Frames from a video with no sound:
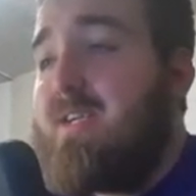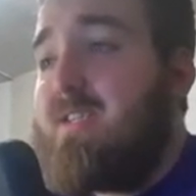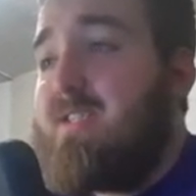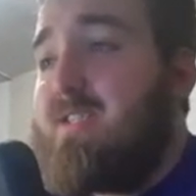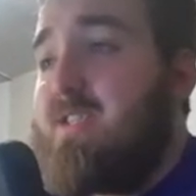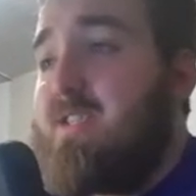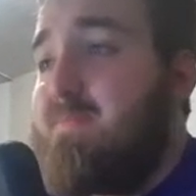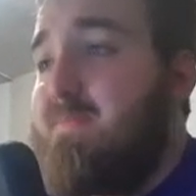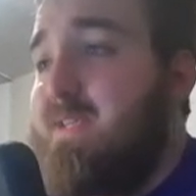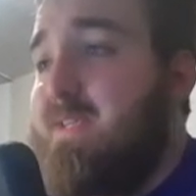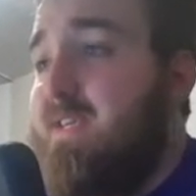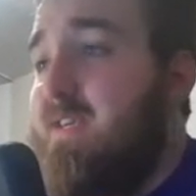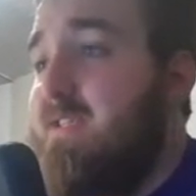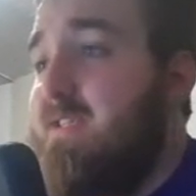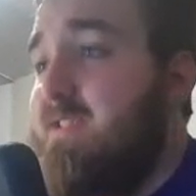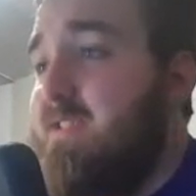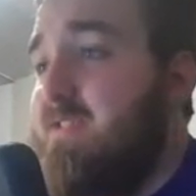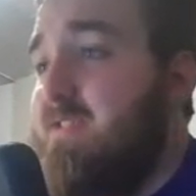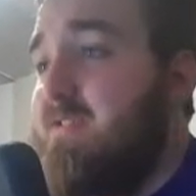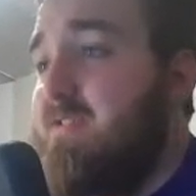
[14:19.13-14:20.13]
Just
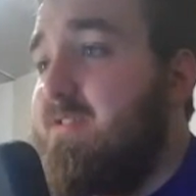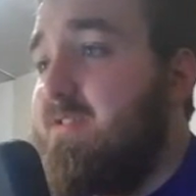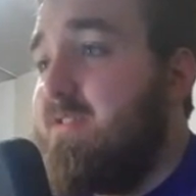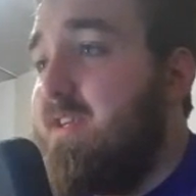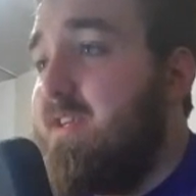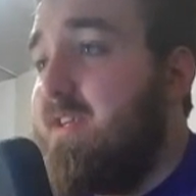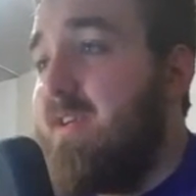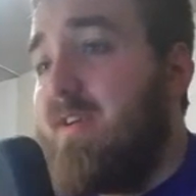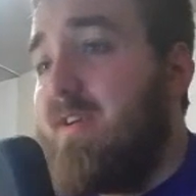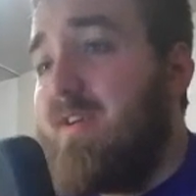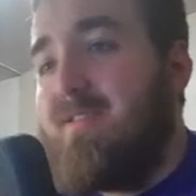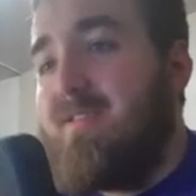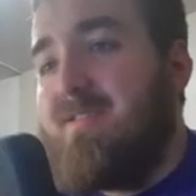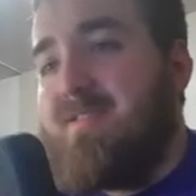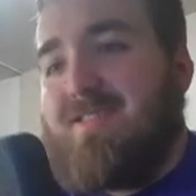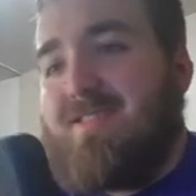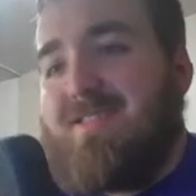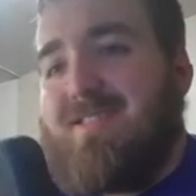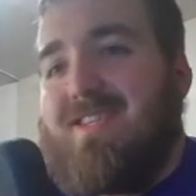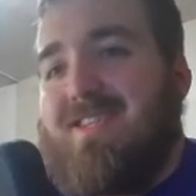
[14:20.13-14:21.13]
because usually
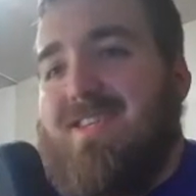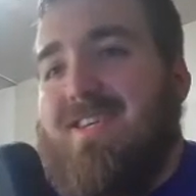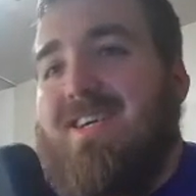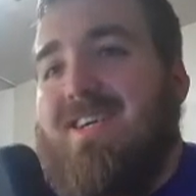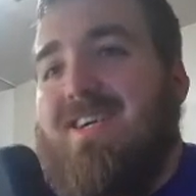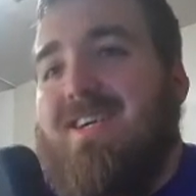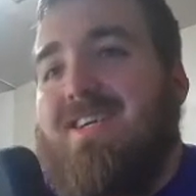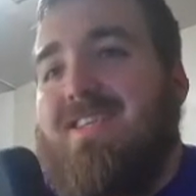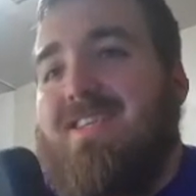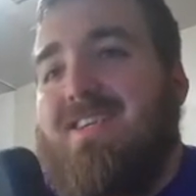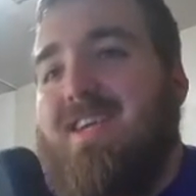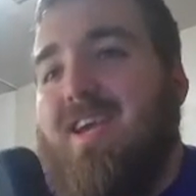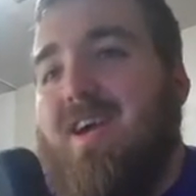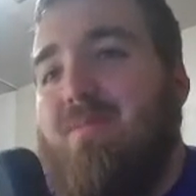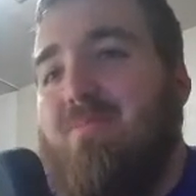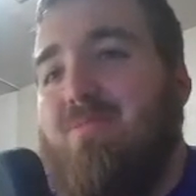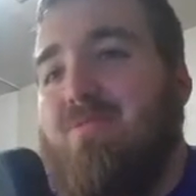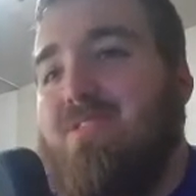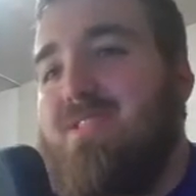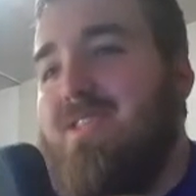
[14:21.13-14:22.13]
the
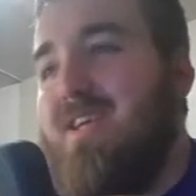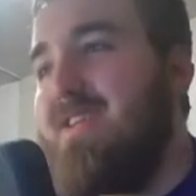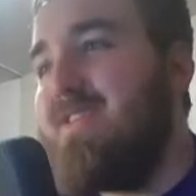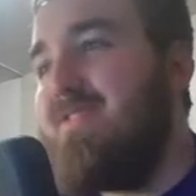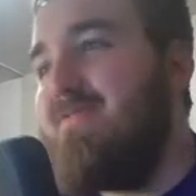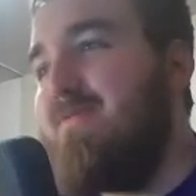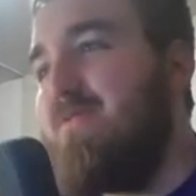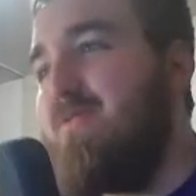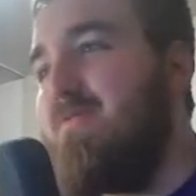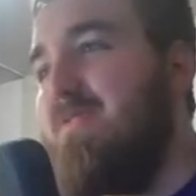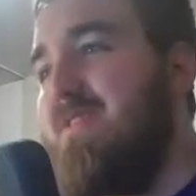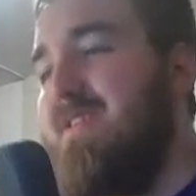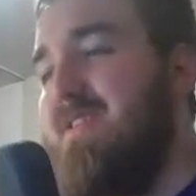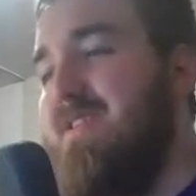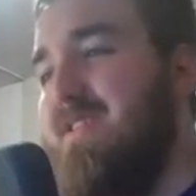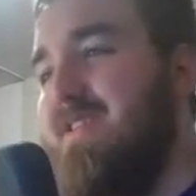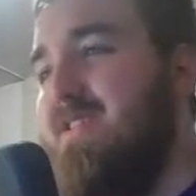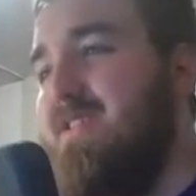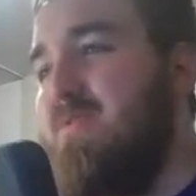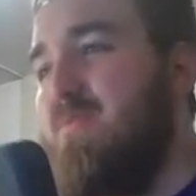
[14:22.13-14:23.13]
Cowboys like to ruin at
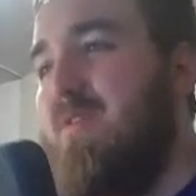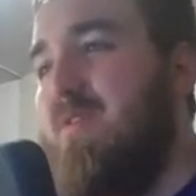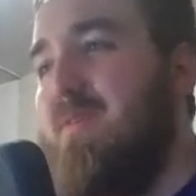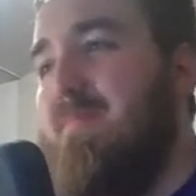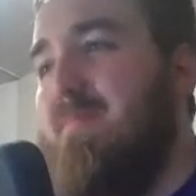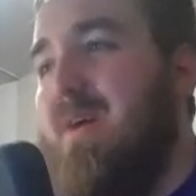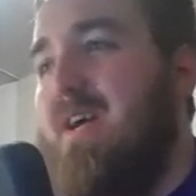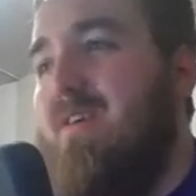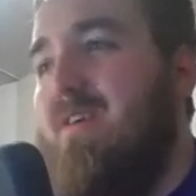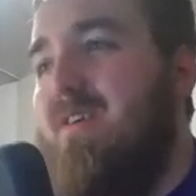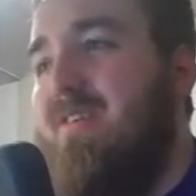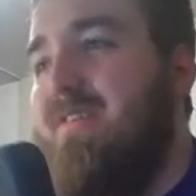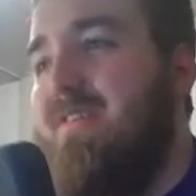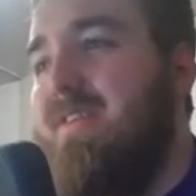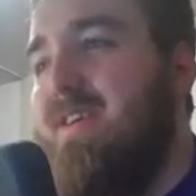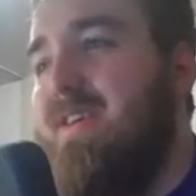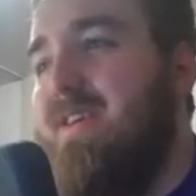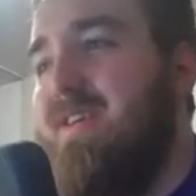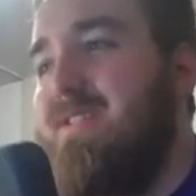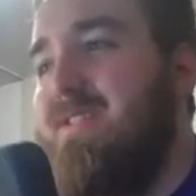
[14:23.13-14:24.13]
least one of my
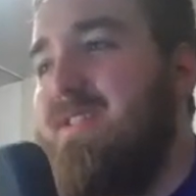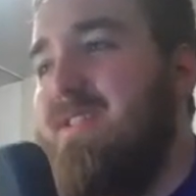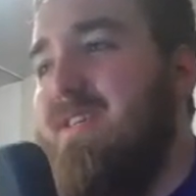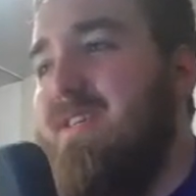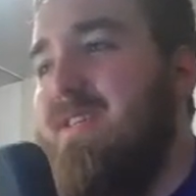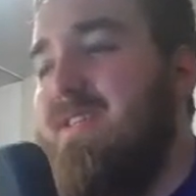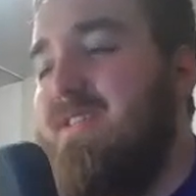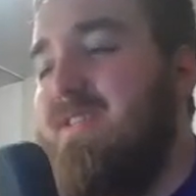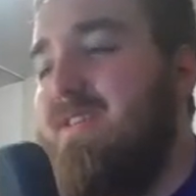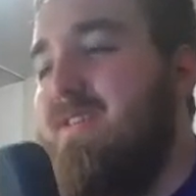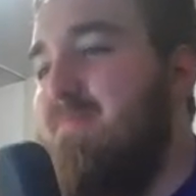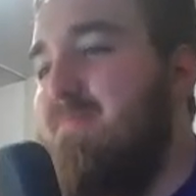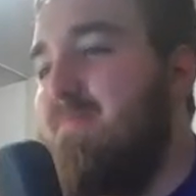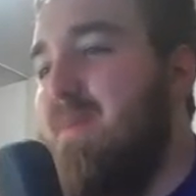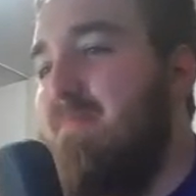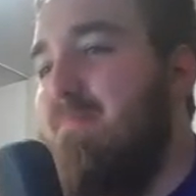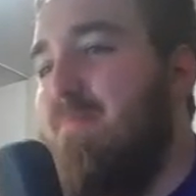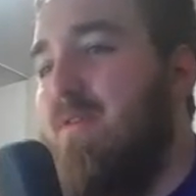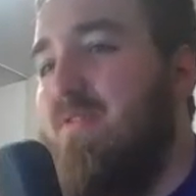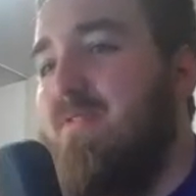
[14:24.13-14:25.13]
holidays, it's either my
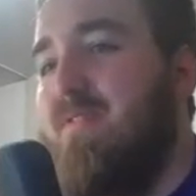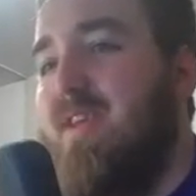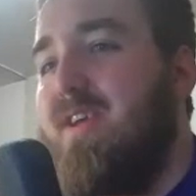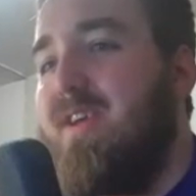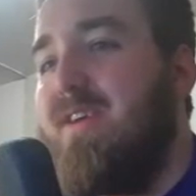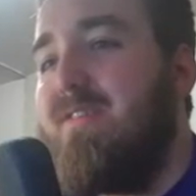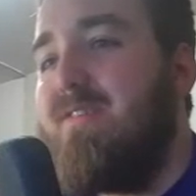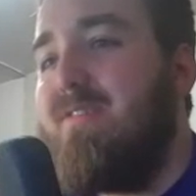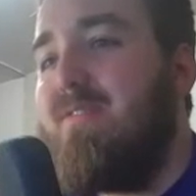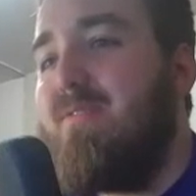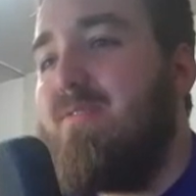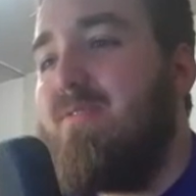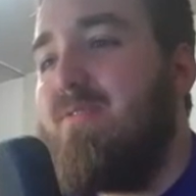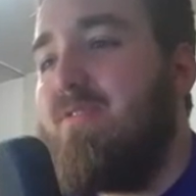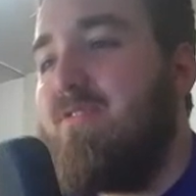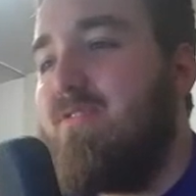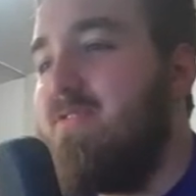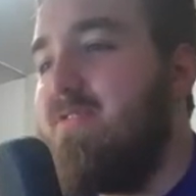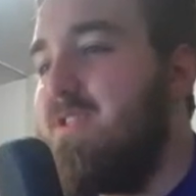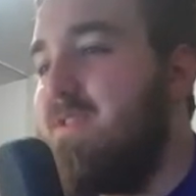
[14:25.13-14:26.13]
birthday or
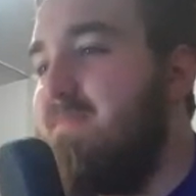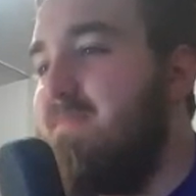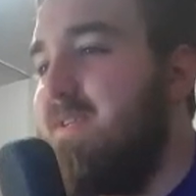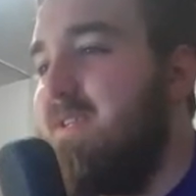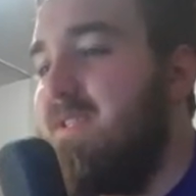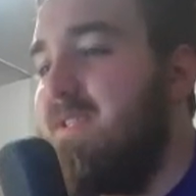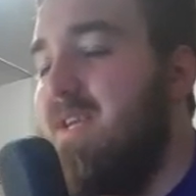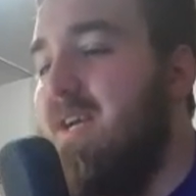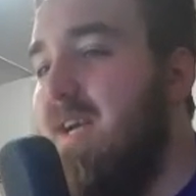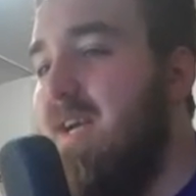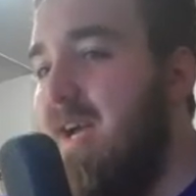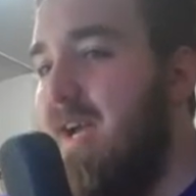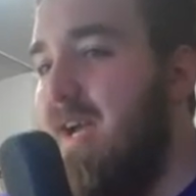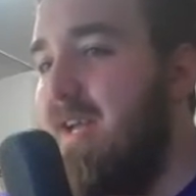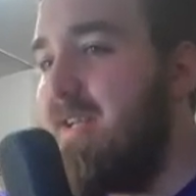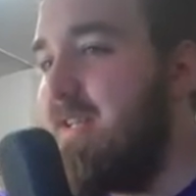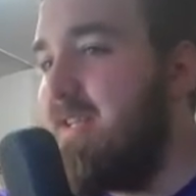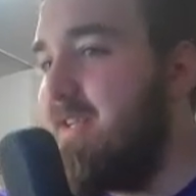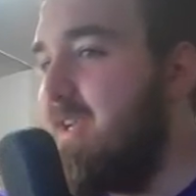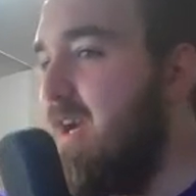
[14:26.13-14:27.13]
Christmas. I
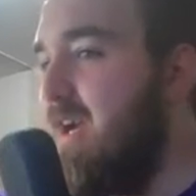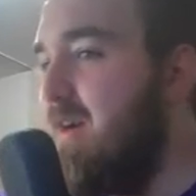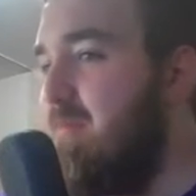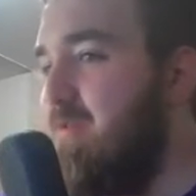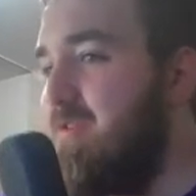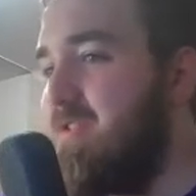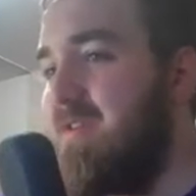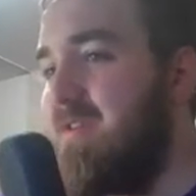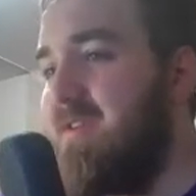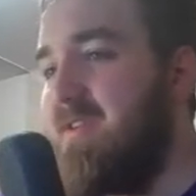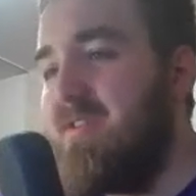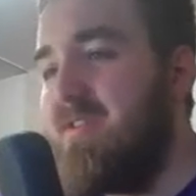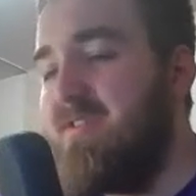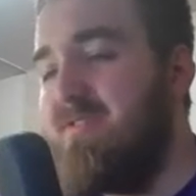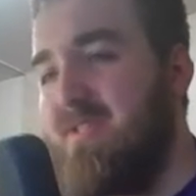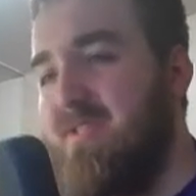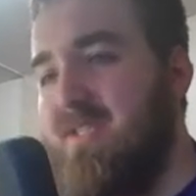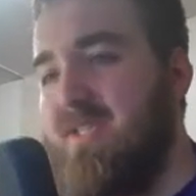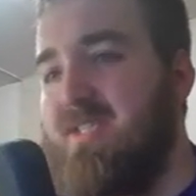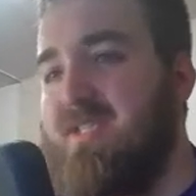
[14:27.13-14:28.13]
think the Cowboys are going to
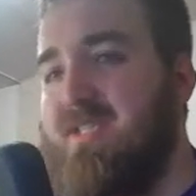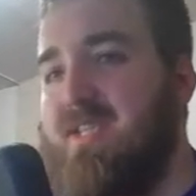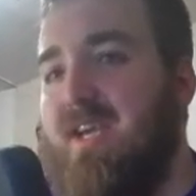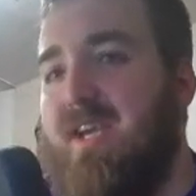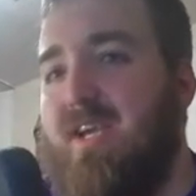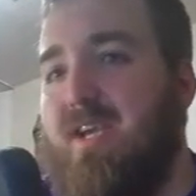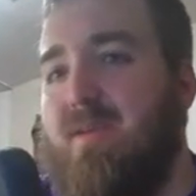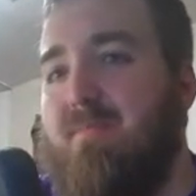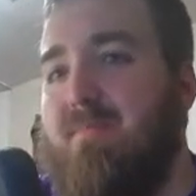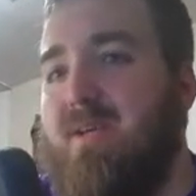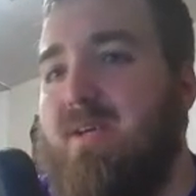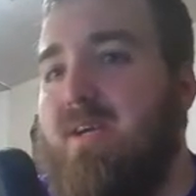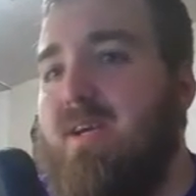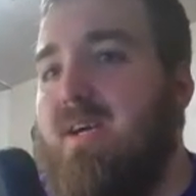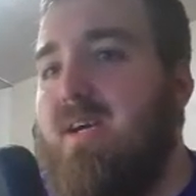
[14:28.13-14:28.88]
lose this game.